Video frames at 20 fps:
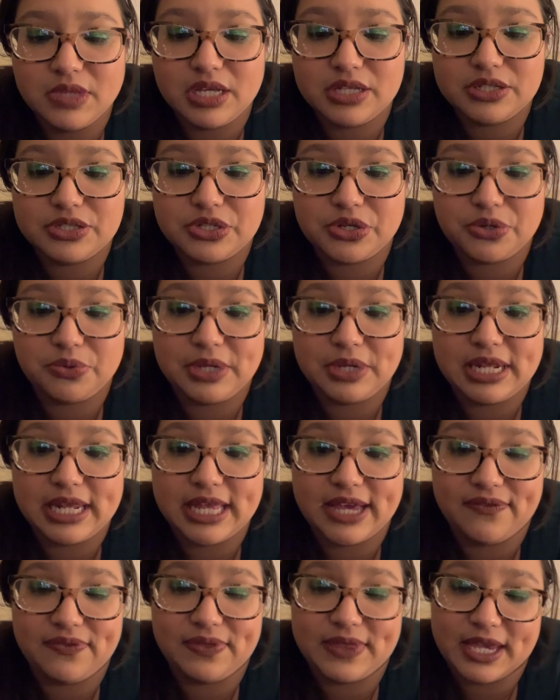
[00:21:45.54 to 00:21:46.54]
So we
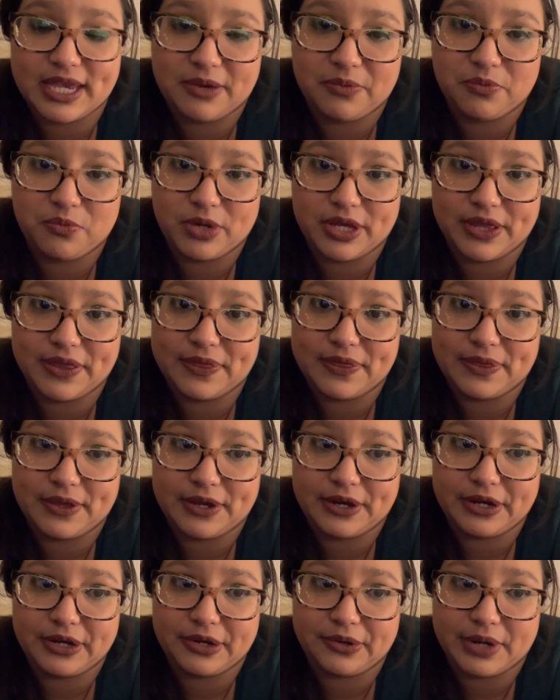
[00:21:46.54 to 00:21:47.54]
left them with
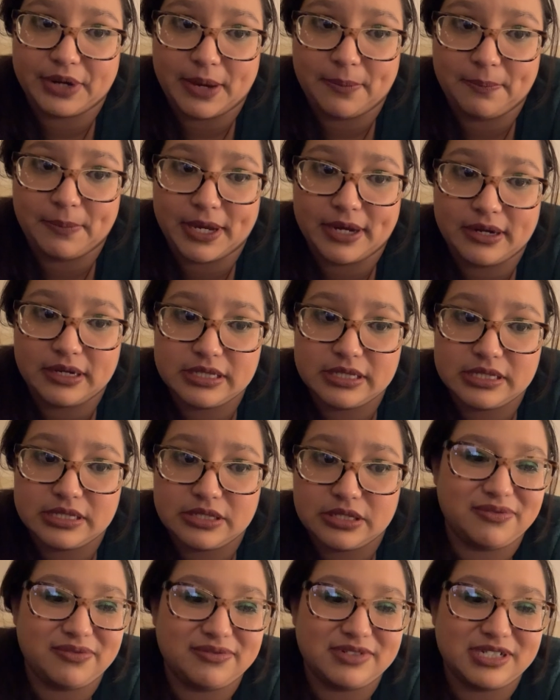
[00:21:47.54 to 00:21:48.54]
their
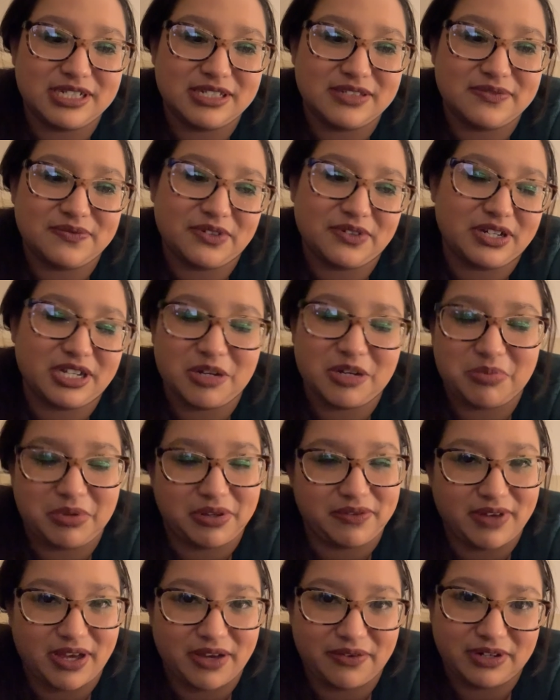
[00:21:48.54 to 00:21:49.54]
grandparents just for a couple
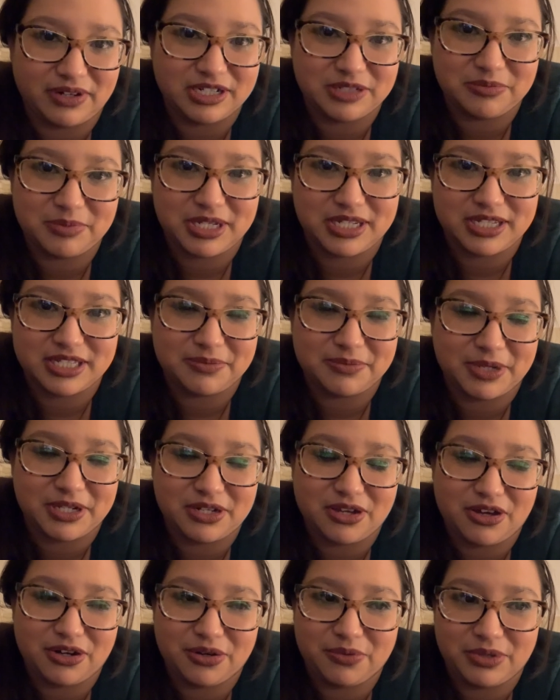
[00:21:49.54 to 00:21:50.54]
of hours because my
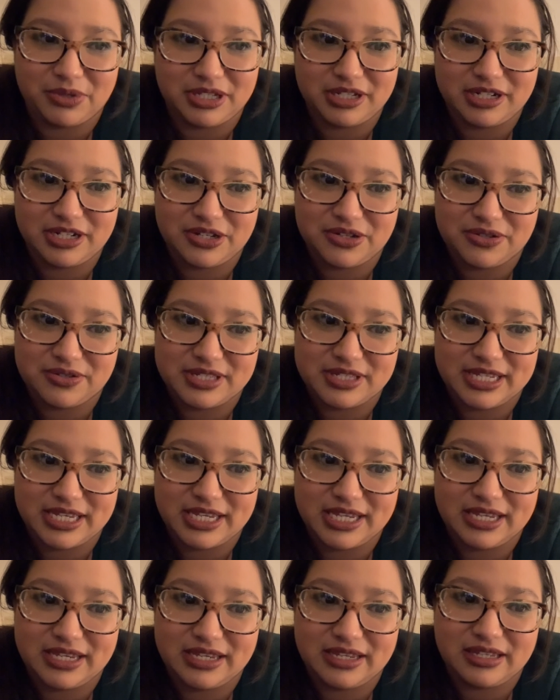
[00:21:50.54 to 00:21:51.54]
daughter wanted to go
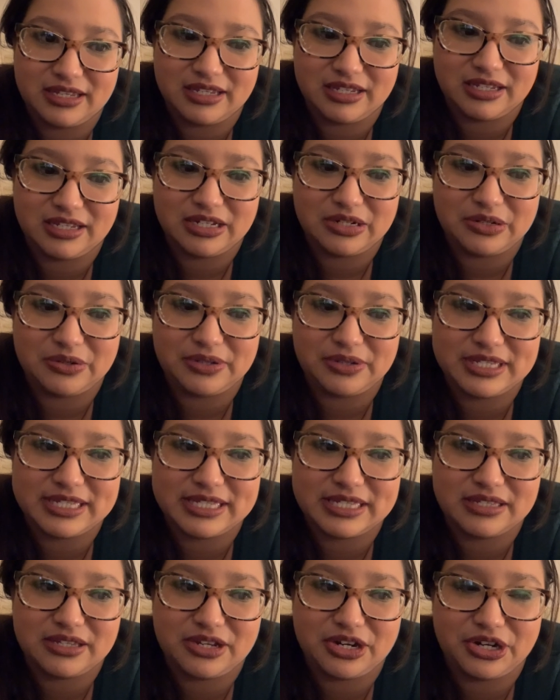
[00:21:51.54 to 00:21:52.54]
see, you know,
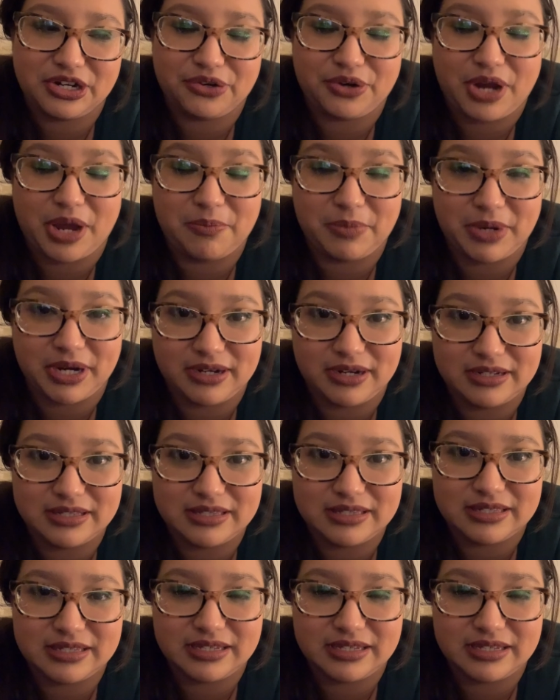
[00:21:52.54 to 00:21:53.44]
her grandparents.